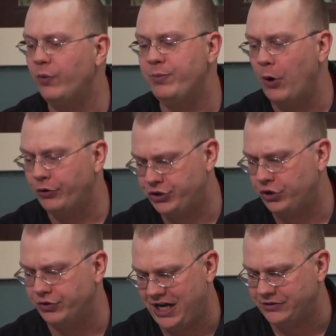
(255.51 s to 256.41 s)
We both should
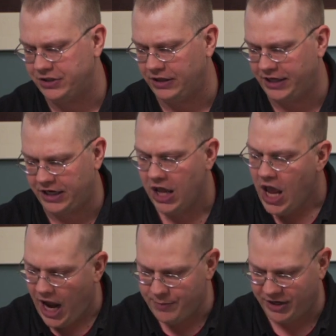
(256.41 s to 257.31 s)
go down to the lake
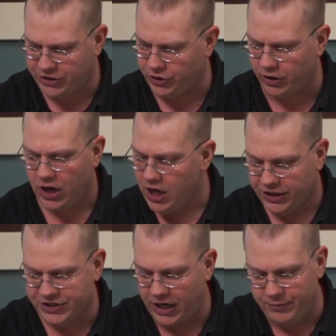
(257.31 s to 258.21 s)
and make sure,
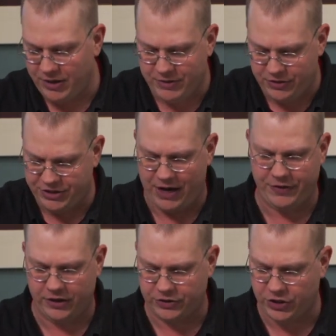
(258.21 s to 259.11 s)
because maybe they're down
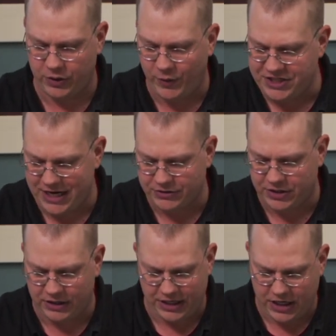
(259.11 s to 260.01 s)
there. So they went down to
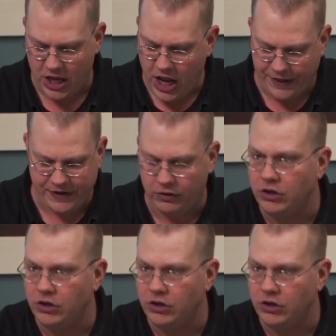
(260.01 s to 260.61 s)
the lake, and they